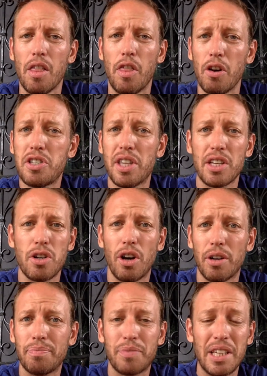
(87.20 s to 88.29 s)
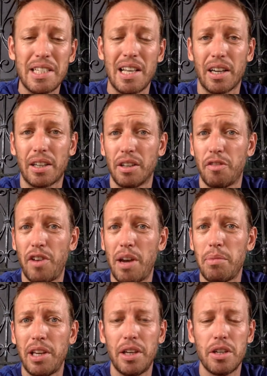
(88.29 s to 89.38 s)
those things are things like
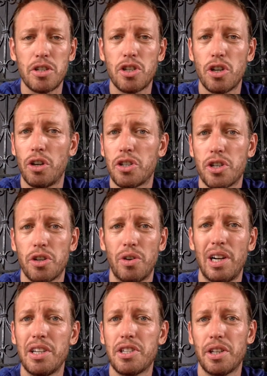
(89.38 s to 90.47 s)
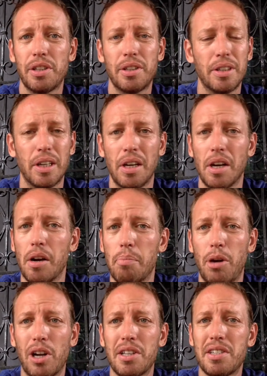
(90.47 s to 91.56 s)
family, church, religion,
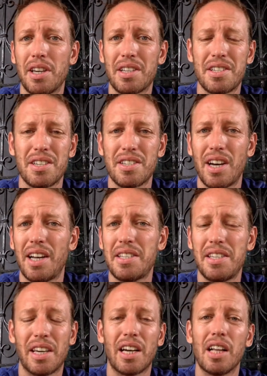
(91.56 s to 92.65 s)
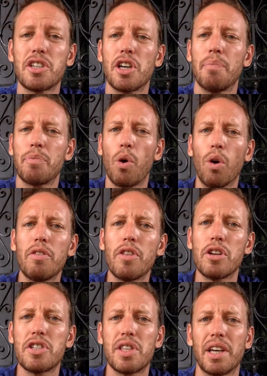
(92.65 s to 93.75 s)
politics, society, culture. All of
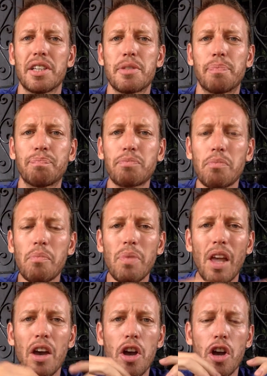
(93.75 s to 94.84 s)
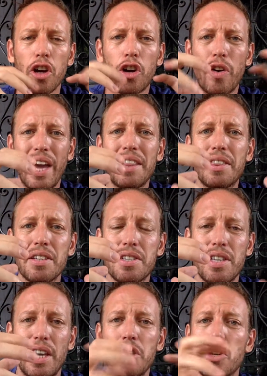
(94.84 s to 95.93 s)
those things create
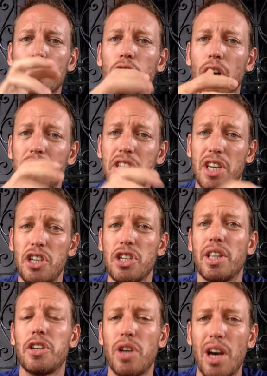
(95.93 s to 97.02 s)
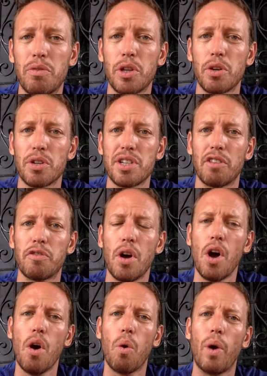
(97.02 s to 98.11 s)
this internal conversation that you have with yourself
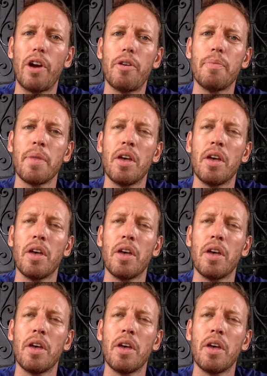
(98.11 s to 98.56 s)
where